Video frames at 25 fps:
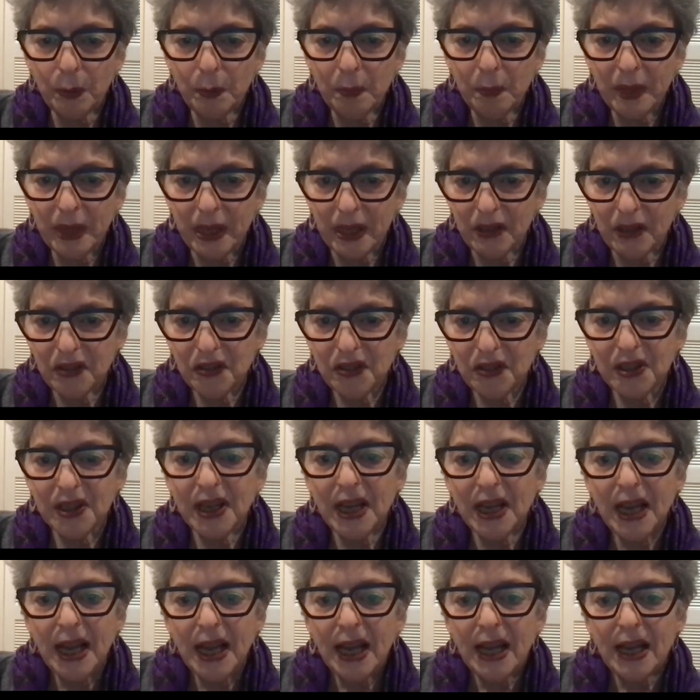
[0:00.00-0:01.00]
Missed,
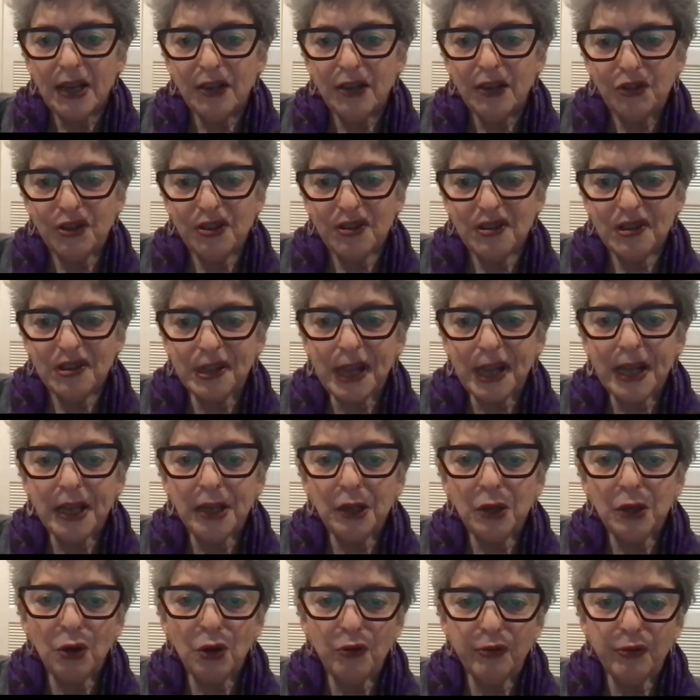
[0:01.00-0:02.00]
and she's led
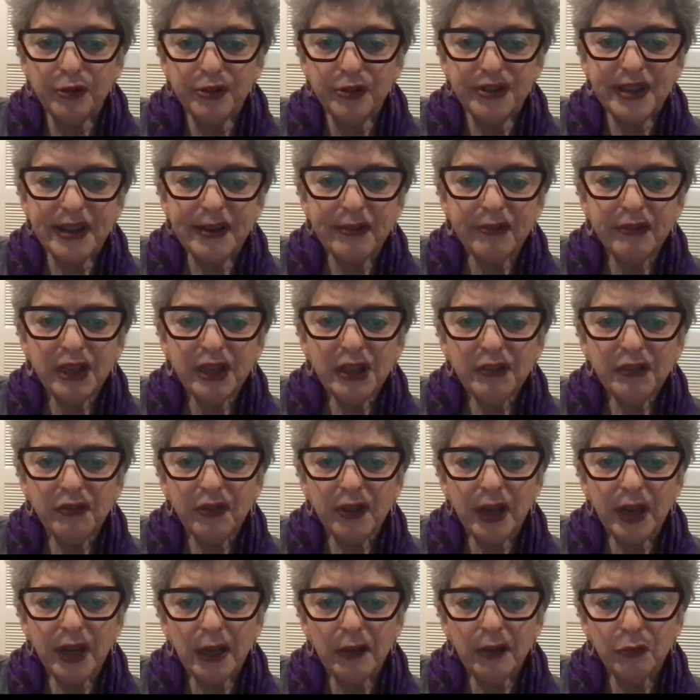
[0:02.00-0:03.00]
over
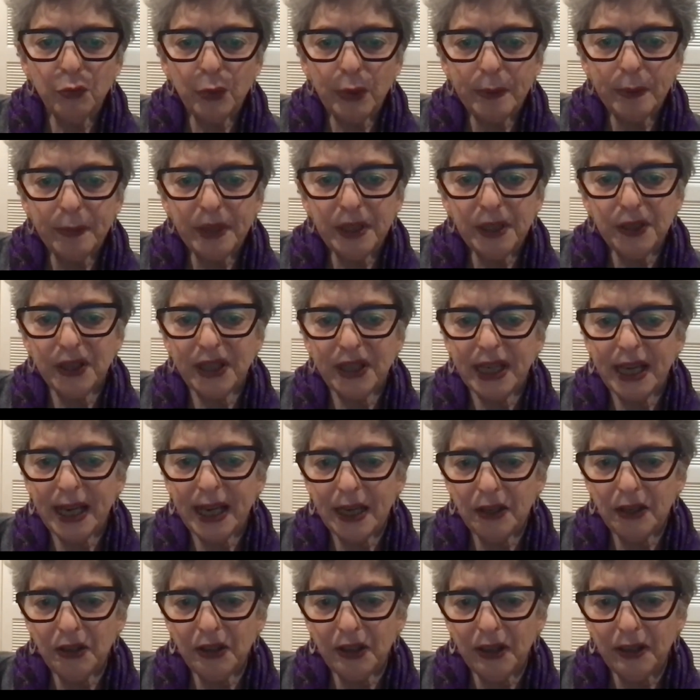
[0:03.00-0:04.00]
75 women to
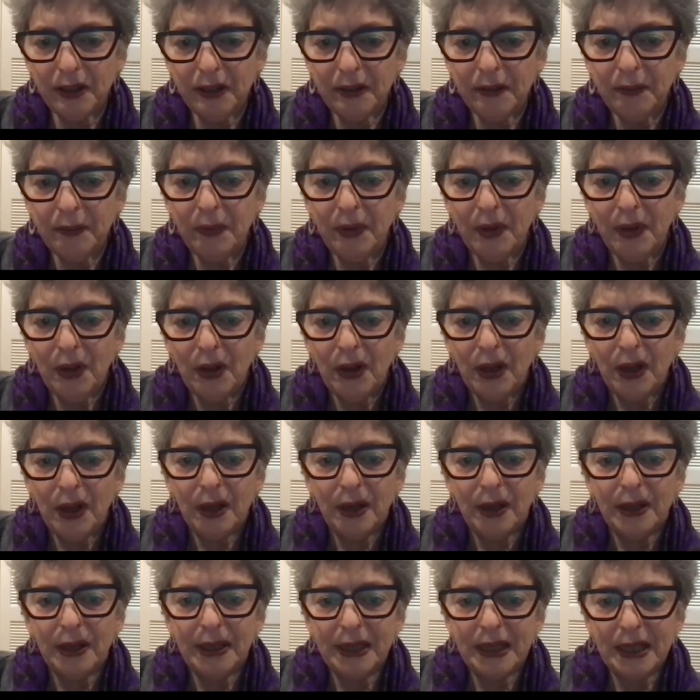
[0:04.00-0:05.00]
Kenya,
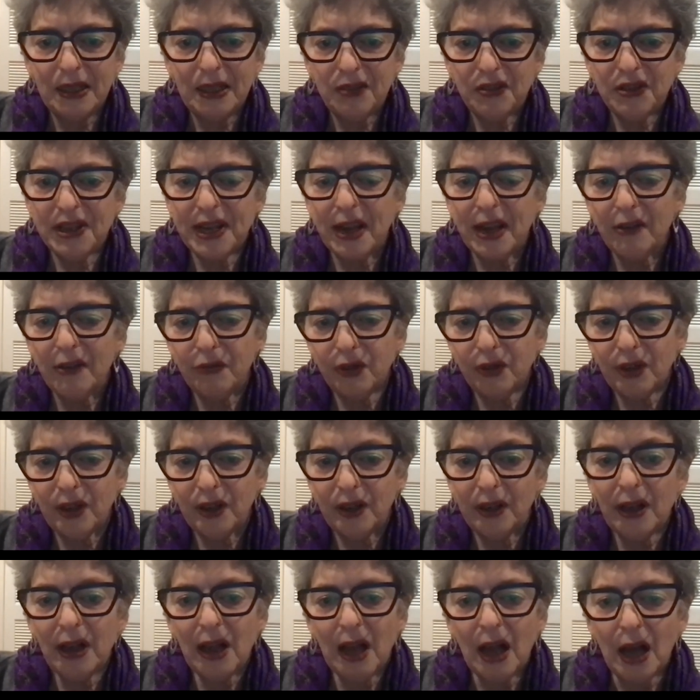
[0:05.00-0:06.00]
East
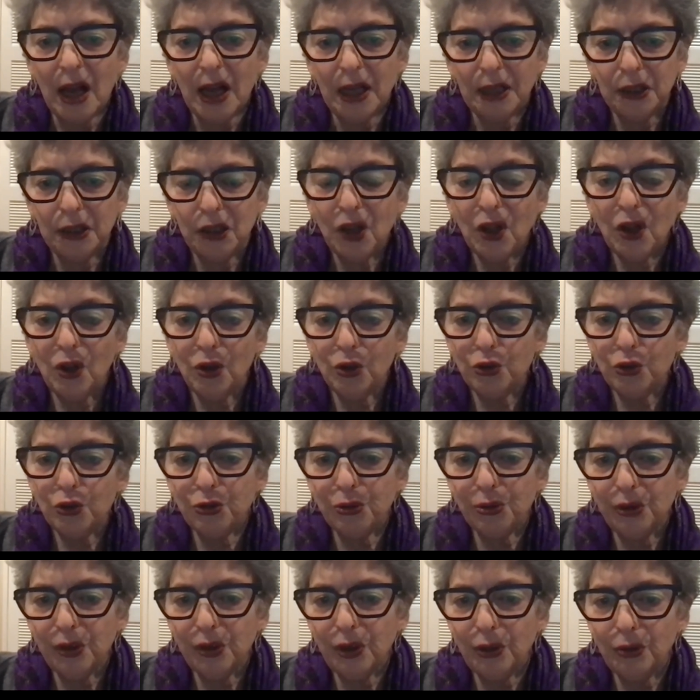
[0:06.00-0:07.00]
Africa on
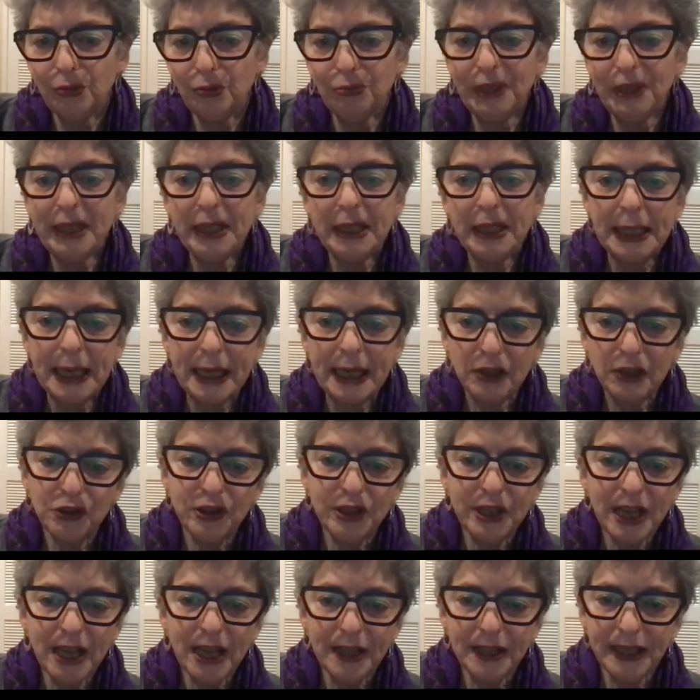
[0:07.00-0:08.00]
cultural
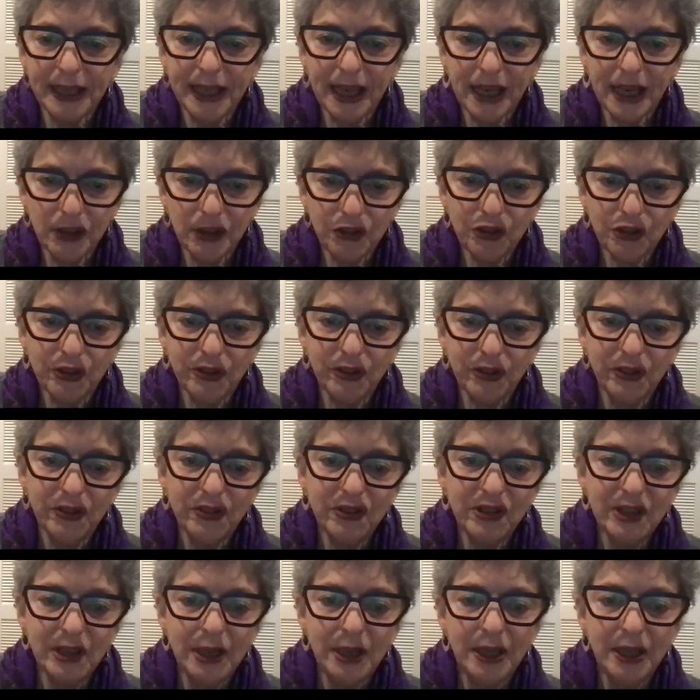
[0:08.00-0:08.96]
reconnection delegations.